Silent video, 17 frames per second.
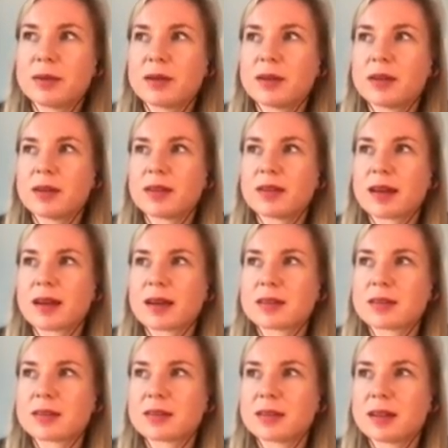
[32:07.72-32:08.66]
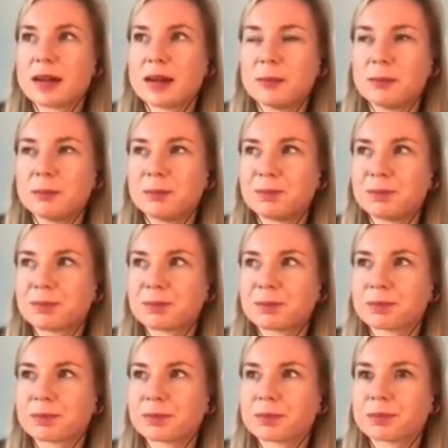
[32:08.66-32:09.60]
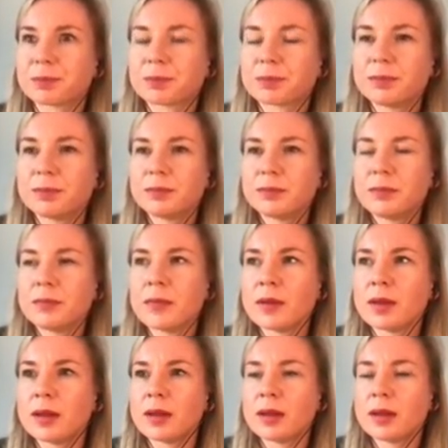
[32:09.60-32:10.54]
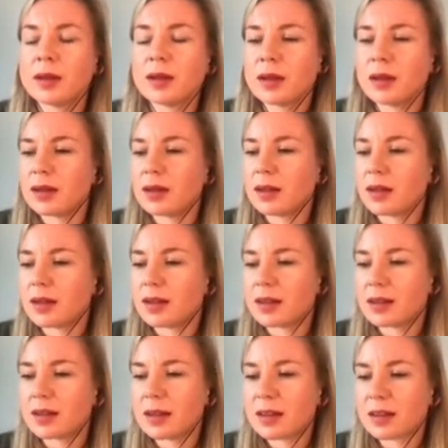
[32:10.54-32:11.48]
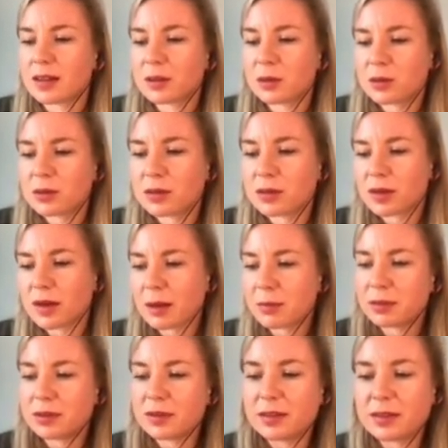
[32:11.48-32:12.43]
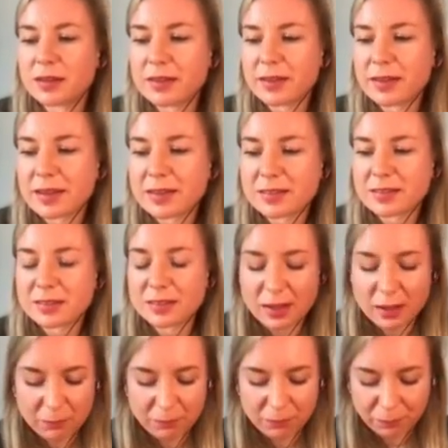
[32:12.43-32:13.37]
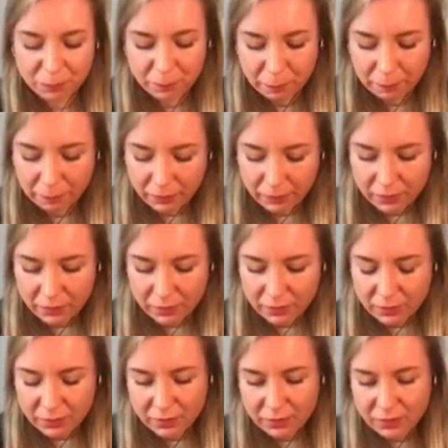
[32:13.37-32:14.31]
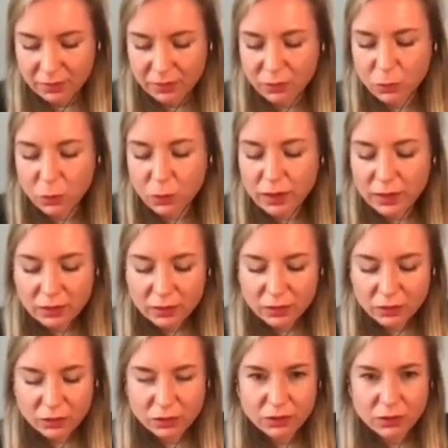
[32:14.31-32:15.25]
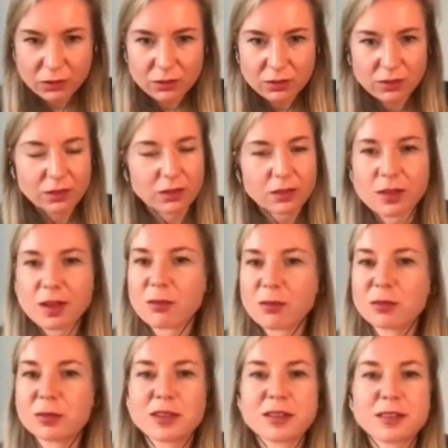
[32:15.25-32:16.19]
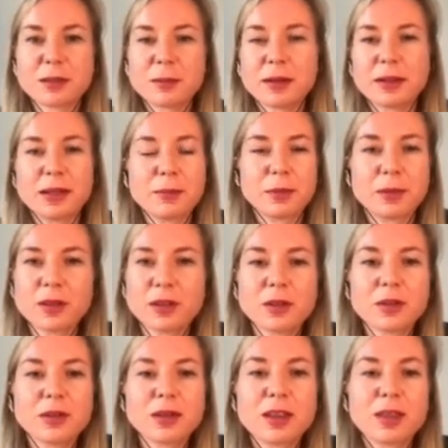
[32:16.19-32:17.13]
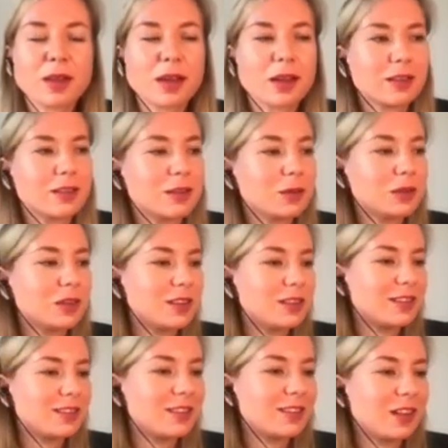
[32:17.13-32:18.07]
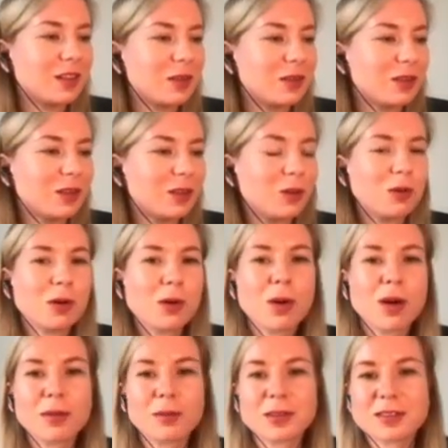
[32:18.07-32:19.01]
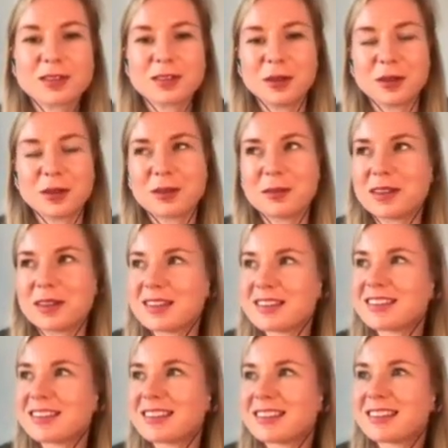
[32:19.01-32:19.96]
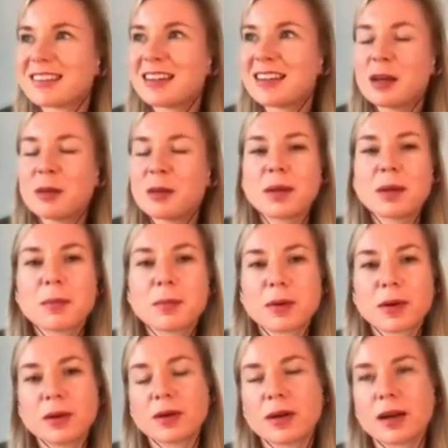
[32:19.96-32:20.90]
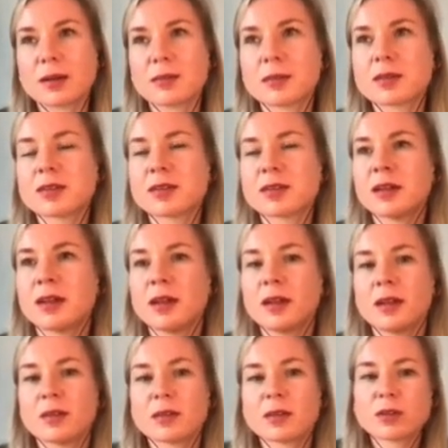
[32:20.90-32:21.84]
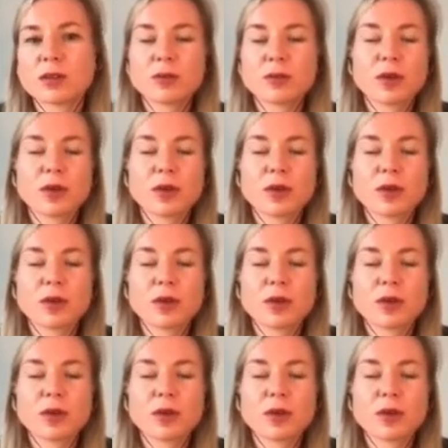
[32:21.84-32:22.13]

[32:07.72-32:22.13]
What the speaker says: the way the government is typically procuring things, which is, you know, long requirements documents and big programs, the sort of whole structure of that procurement is inadvertently locking open source out. So there's a